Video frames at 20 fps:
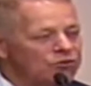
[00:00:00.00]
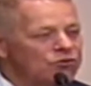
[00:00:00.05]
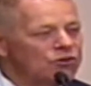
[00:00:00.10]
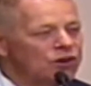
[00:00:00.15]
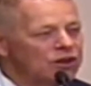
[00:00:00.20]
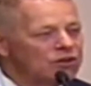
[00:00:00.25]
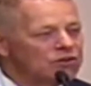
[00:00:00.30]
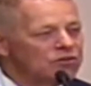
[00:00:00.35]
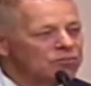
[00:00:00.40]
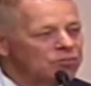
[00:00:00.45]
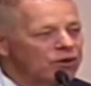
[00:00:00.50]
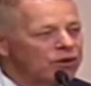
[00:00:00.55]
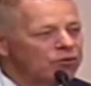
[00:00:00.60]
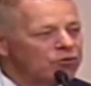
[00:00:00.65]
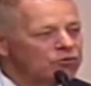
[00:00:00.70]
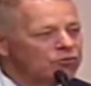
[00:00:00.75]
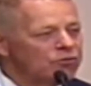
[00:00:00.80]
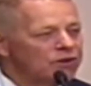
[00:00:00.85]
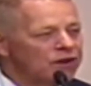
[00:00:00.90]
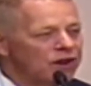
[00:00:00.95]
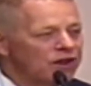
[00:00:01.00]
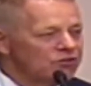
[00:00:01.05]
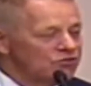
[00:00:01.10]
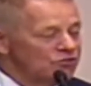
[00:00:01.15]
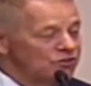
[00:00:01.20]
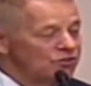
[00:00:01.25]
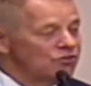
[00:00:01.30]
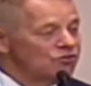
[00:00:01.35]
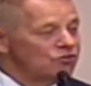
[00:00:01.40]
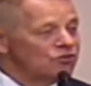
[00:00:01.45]
Would you like to pray with me and ask
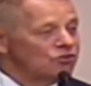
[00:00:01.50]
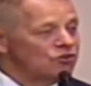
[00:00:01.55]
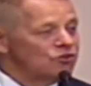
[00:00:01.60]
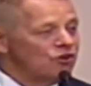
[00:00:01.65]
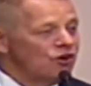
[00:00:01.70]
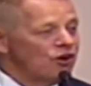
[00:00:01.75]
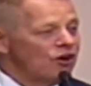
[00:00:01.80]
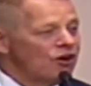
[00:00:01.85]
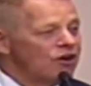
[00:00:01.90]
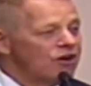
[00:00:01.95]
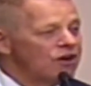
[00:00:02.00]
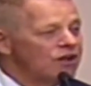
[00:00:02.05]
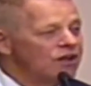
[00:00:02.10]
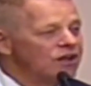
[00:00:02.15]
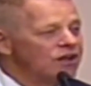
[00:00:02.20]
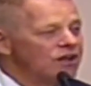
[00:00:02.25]
Jesus in your heart?'